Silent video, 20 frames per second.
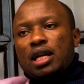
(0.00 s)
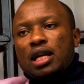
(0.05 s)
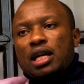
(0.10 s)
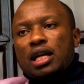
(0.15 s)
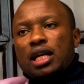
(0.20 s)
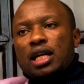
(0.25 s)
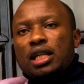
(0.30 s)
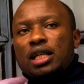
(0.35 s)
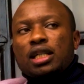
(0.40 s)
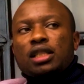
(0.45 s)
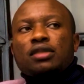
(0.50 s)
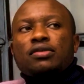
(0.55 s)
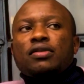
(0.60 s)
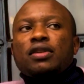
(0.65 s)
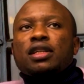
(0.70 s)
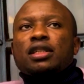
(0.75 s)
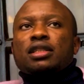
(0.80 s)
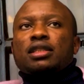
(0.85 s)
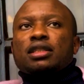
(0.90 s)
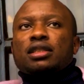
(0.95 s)

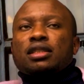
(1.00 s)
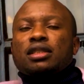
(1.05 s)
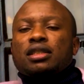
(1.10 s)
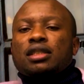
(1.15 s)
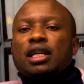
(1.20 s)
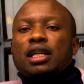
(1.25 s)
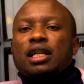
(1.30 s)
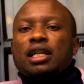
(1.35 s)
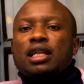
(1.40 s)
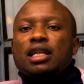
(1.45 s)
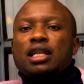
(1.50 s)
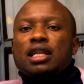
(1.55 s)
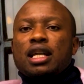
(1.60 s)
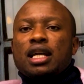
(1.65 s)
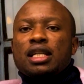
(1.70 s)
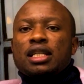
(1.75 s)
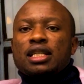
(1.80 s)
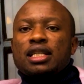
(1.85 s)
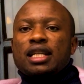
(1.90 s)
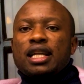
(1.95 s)
Netflix started in
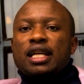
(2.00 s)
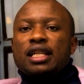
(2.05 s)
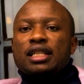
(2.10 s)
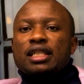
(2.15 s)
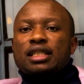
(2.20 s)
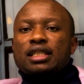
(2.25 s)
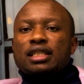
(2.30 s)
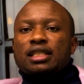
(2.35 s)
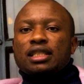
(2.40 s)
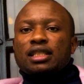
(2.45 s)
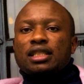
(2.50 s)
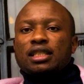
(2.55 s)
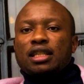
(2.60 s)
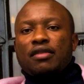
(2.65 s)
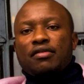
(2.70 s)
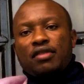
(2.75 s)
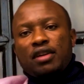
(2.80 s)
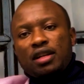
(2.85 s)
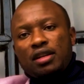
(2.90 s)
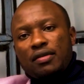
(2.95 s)

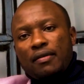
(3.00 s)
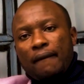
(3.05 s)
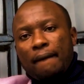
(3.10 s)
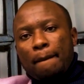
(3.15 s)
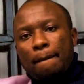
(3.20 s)
1997